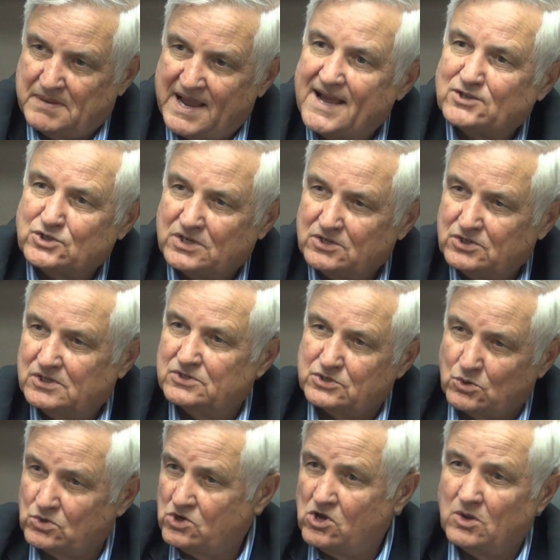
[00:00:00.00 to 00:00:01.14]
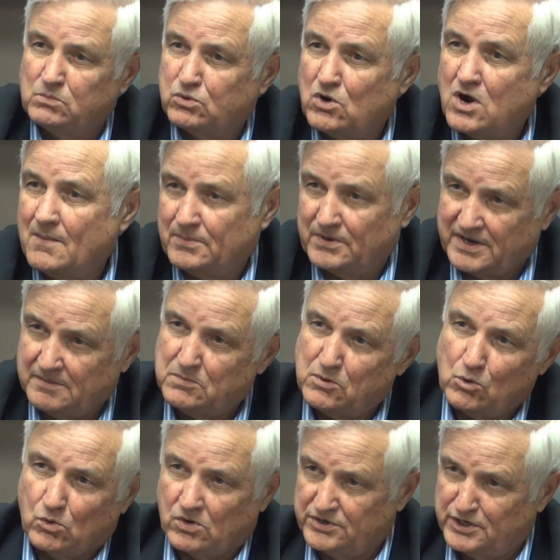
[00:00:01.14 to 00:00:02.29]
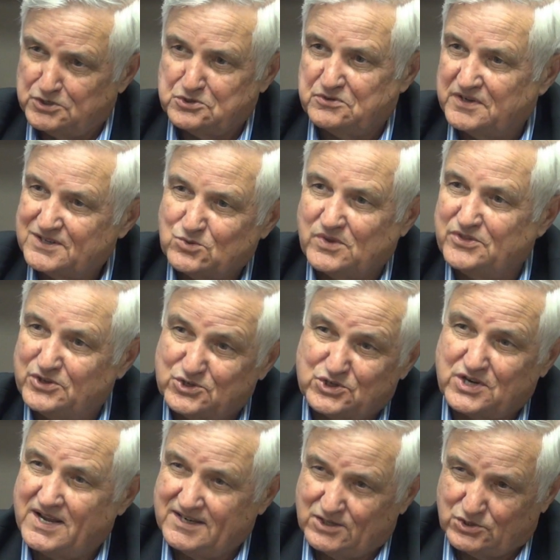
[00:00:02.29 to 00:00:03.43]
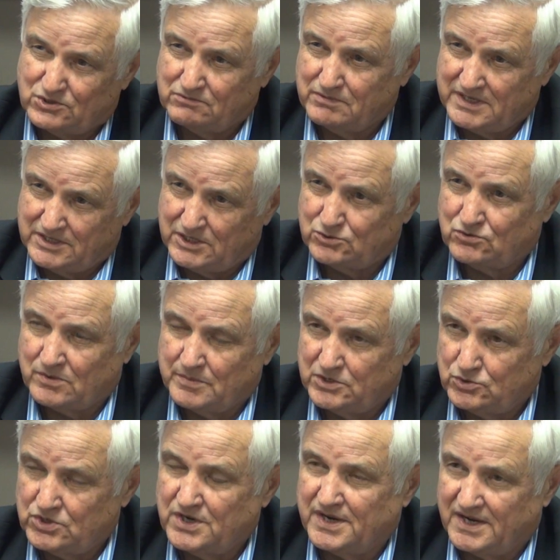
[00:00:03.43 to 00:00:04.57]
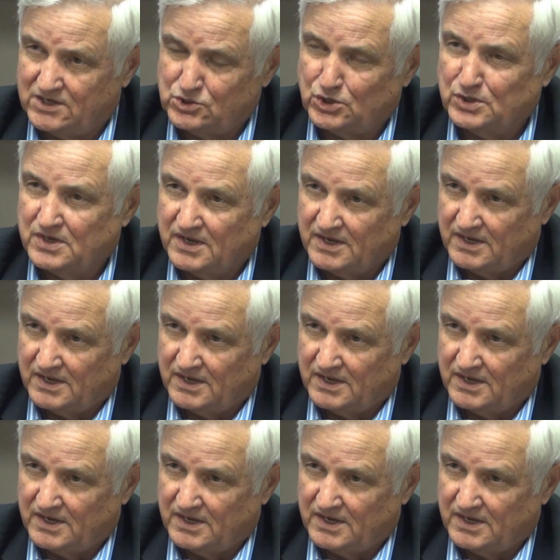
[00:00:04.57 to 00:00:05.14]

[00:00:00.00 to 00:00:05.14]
passed it to so-called property-poor districts, with the state as the redistribution agent.